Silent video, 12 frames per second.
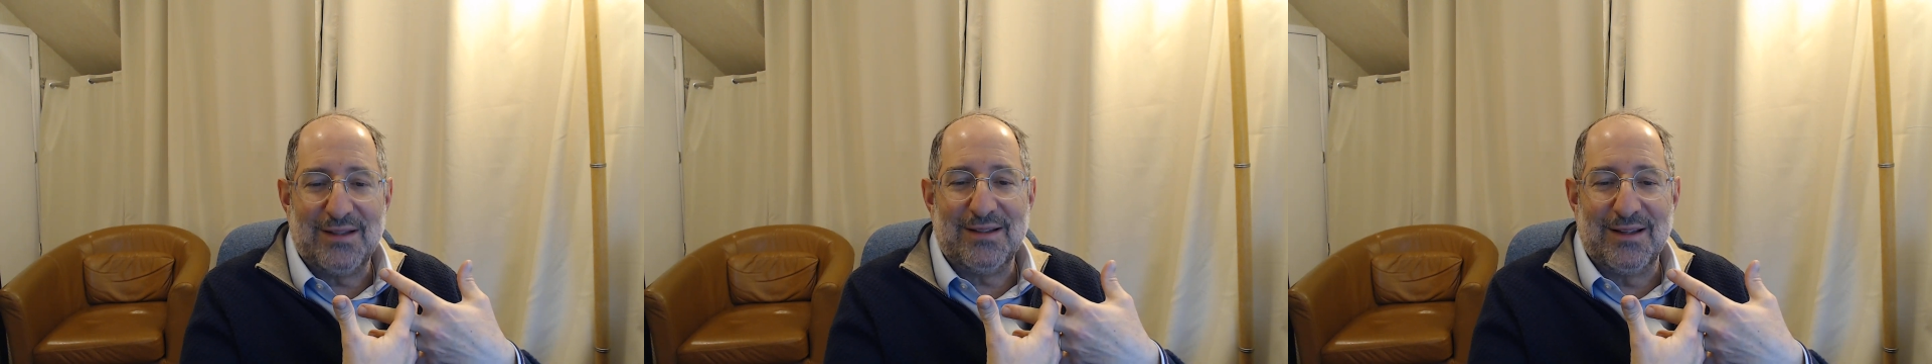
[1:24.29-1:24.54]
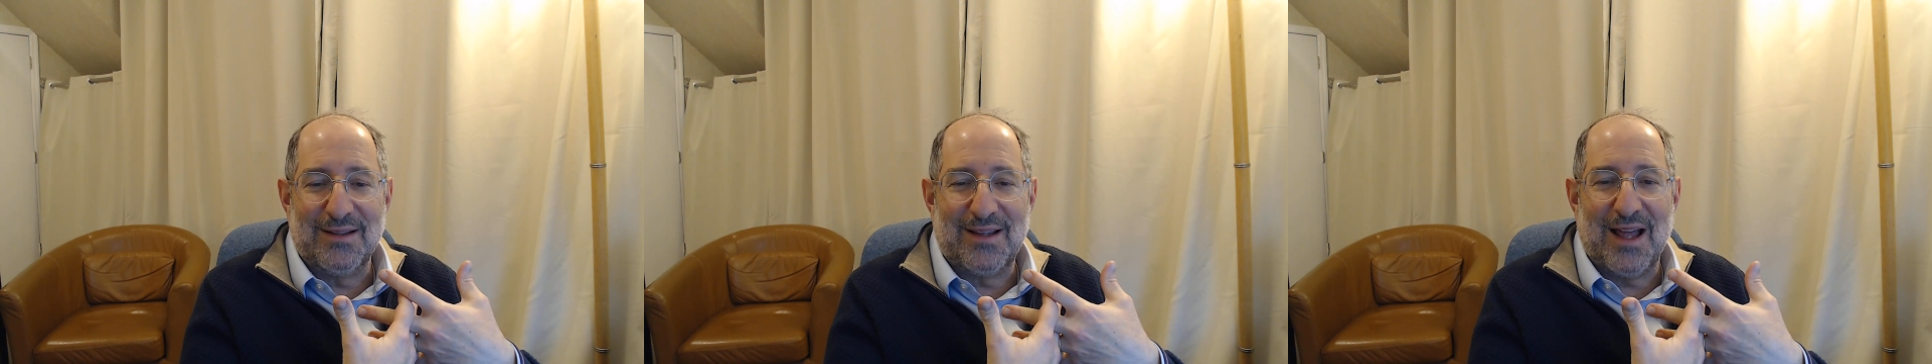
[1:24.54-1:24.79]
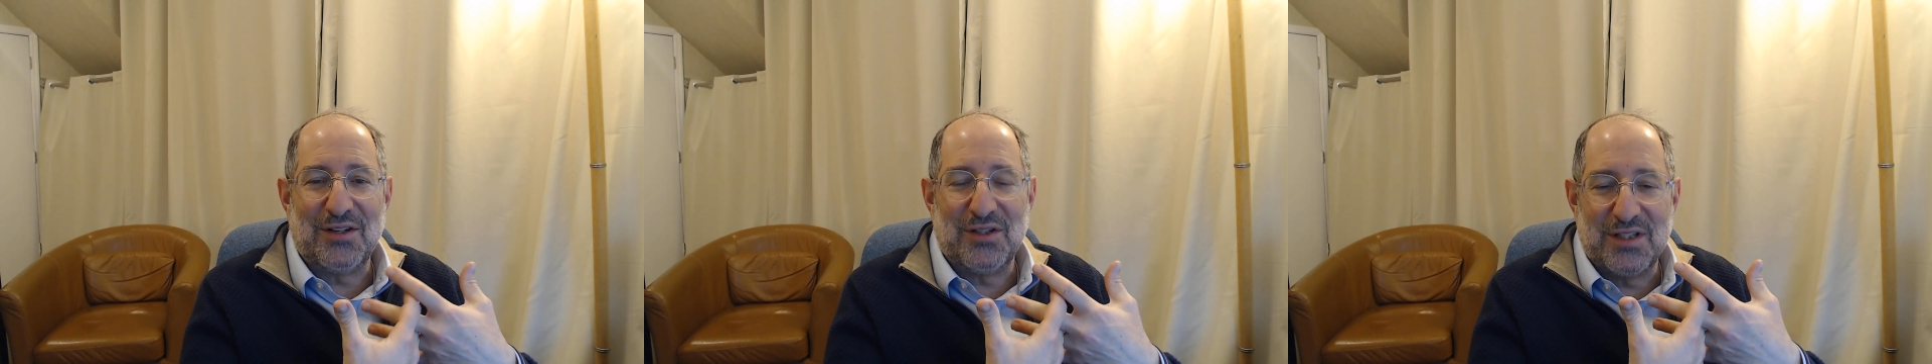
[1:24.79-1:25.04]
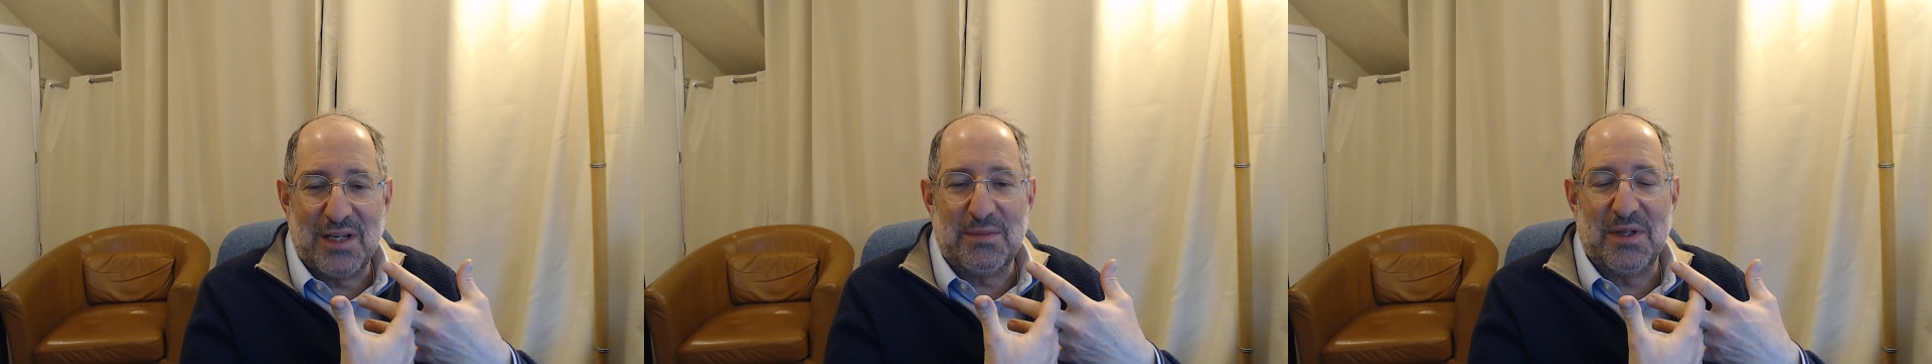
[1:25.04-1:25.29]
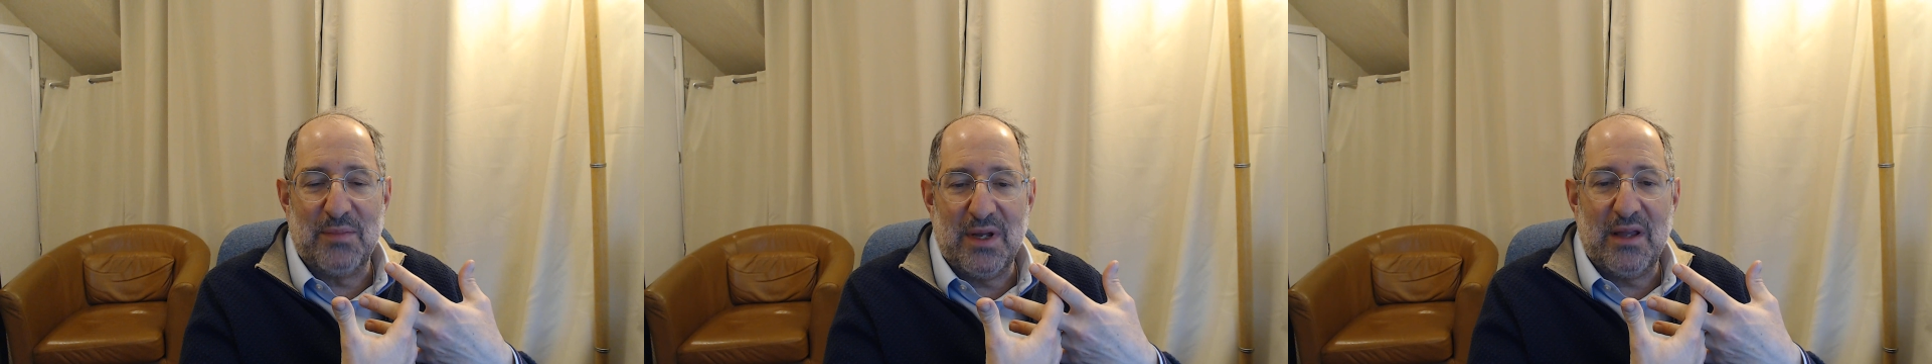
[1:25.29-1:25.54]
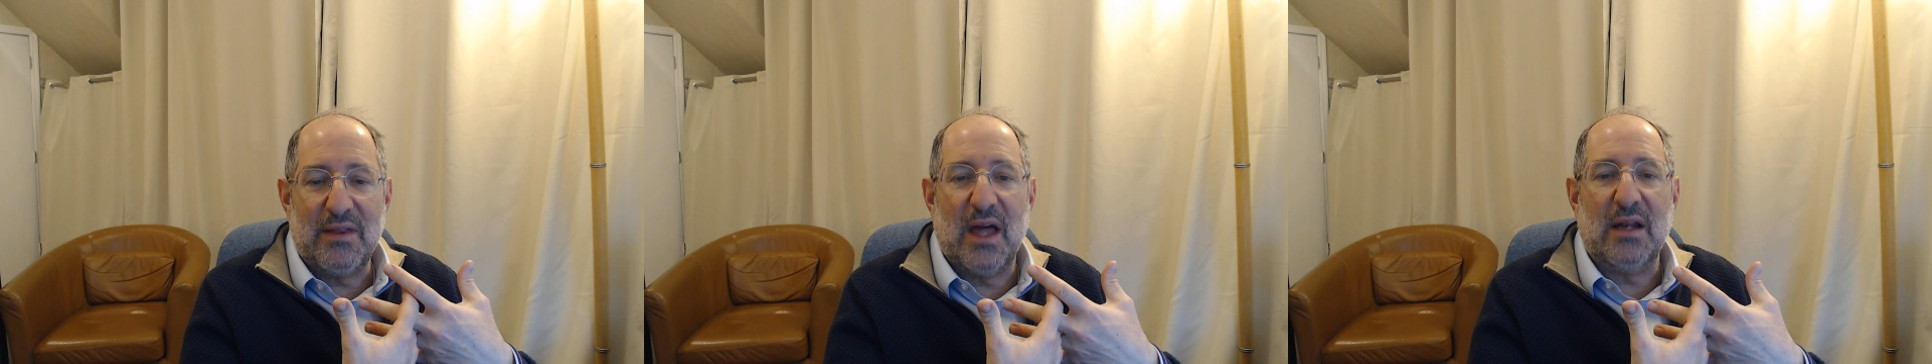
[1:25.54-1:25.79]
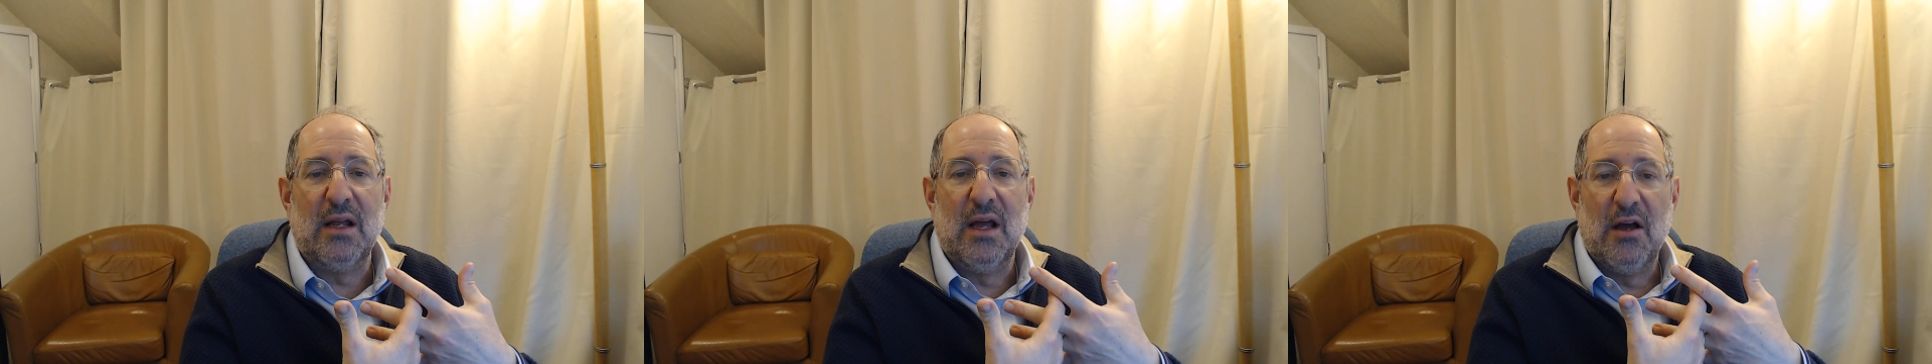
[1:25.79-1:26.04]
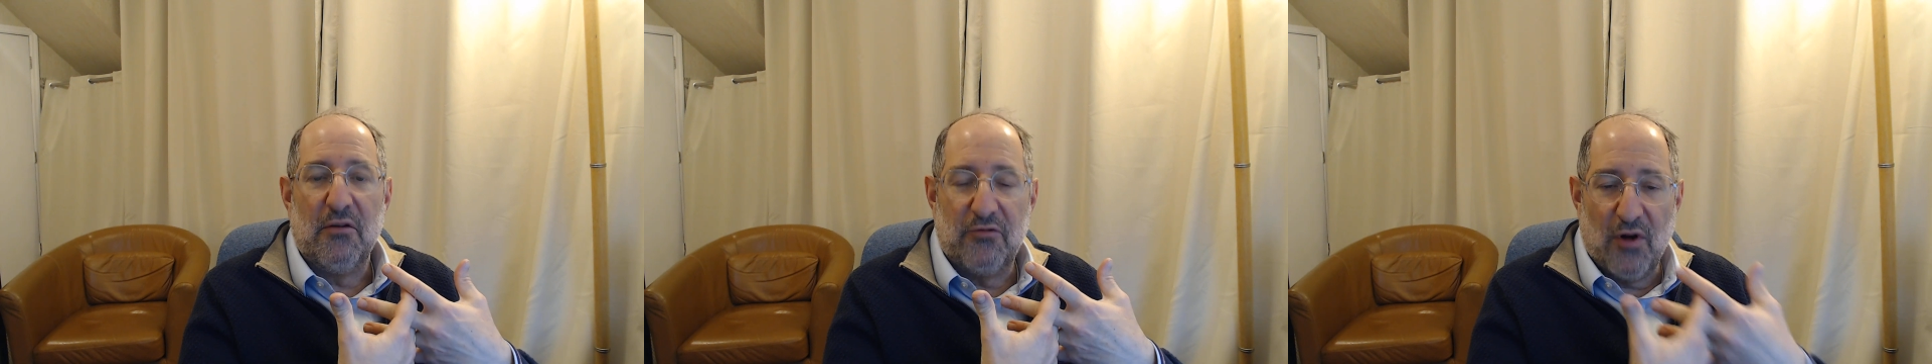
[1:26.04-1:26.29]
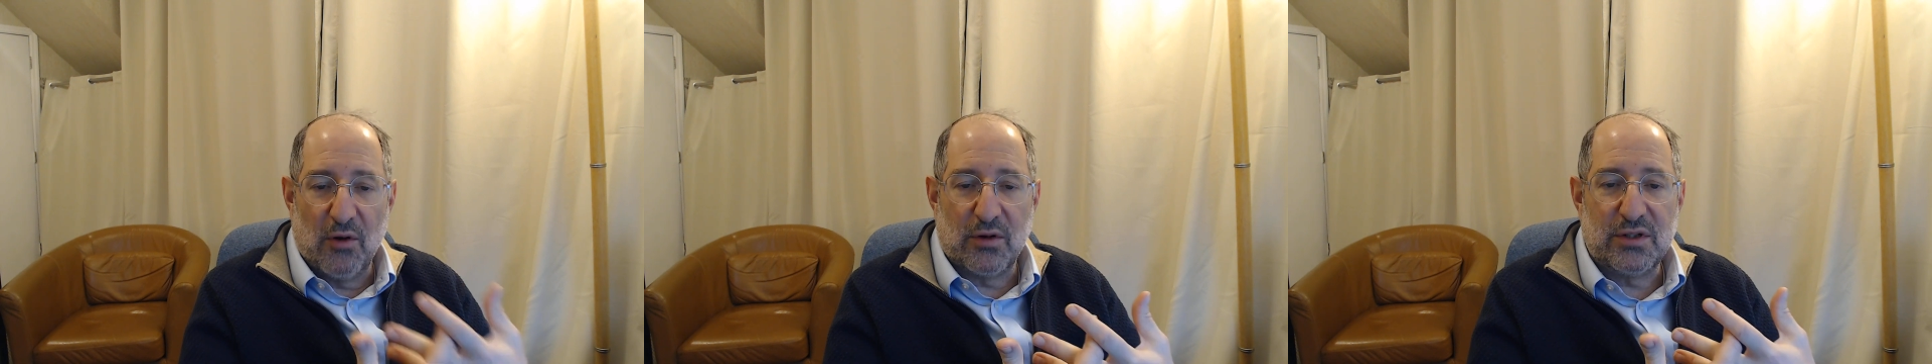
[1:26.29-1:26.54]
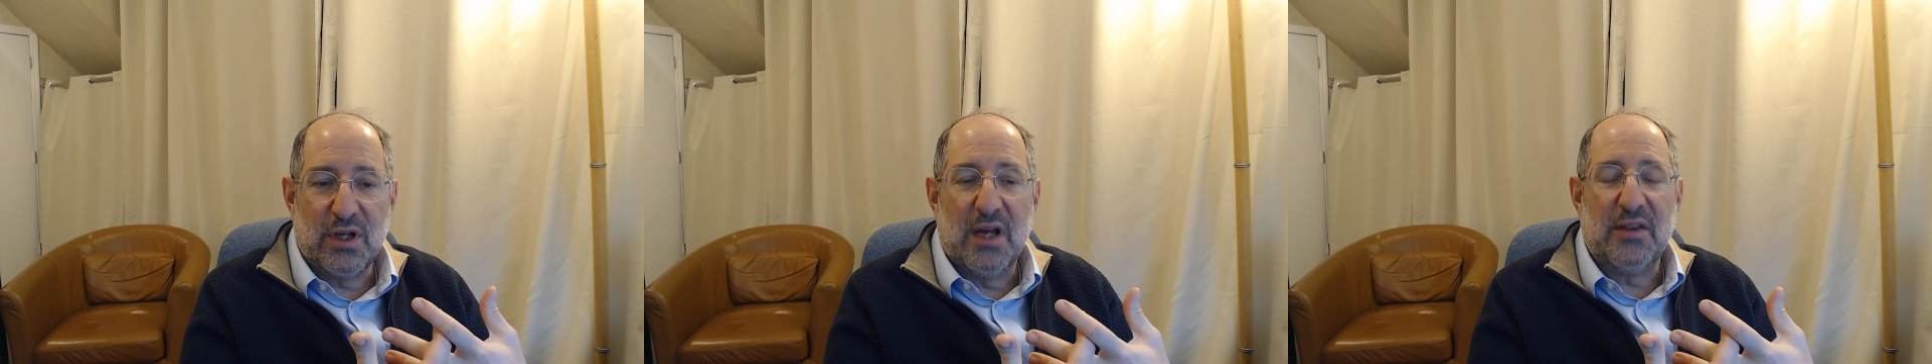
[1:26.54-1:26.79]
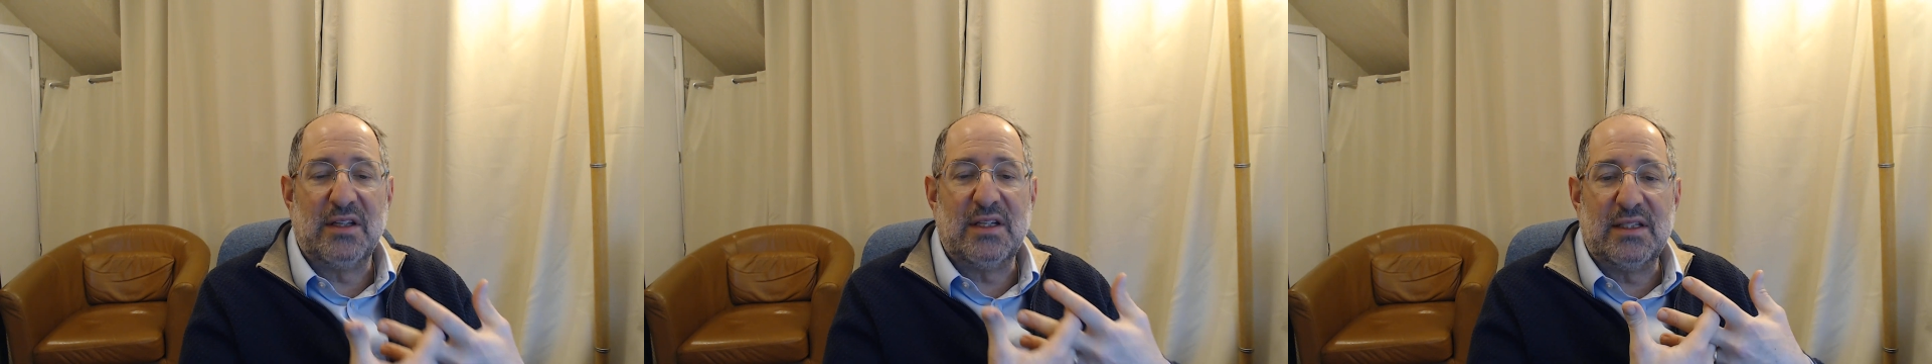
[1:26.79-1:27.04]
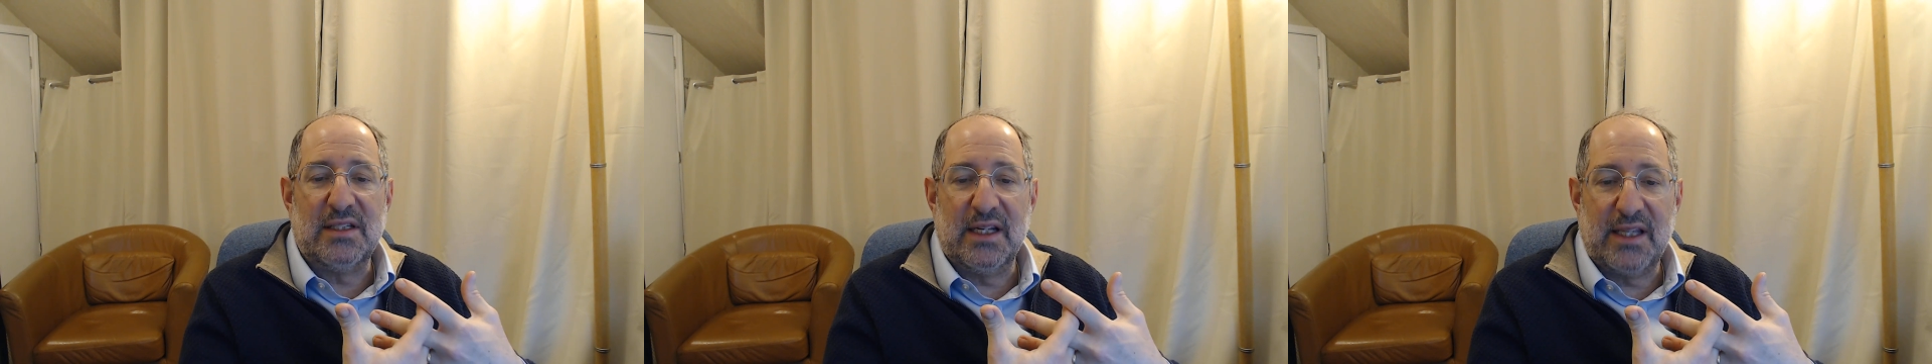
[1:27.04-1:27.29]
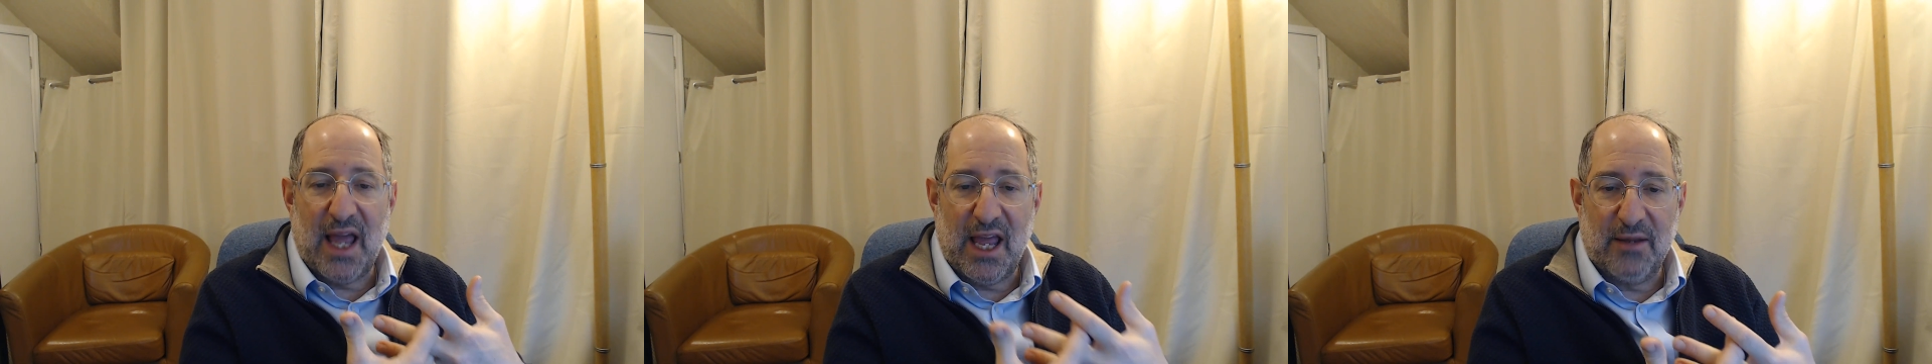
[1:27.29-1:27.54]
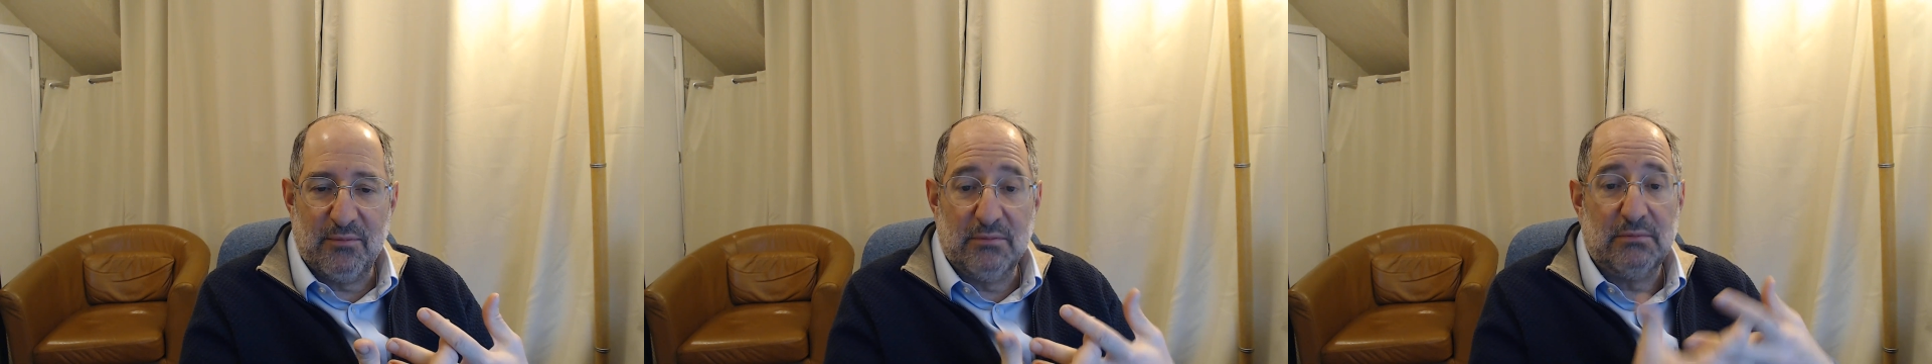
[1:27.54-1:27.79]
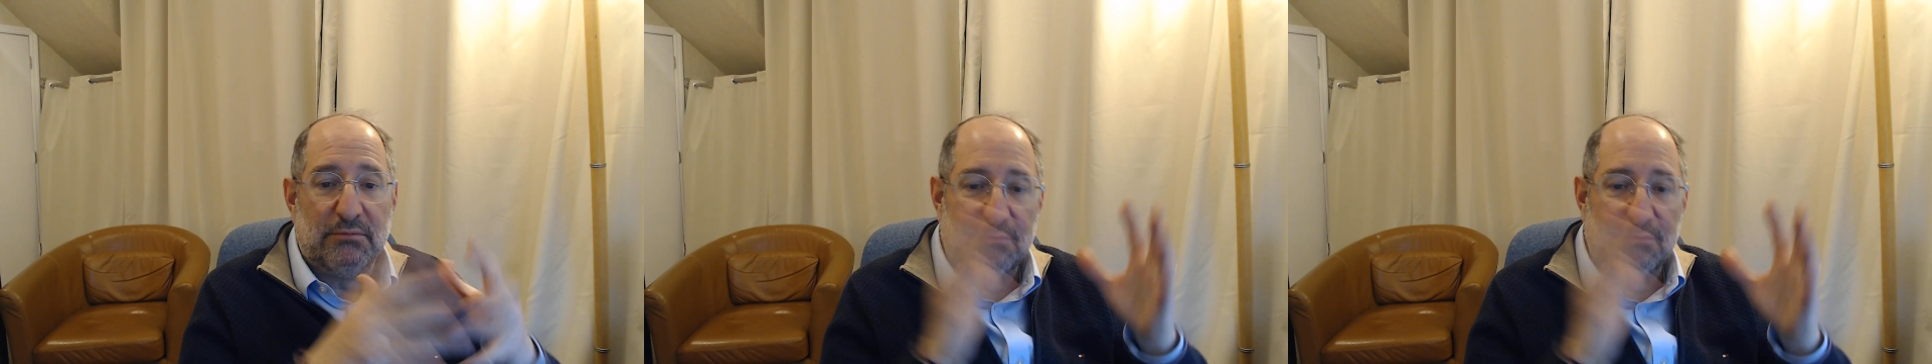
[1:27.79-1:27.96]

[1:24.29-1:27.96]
intention seemed to be that, folks, this isn't a game.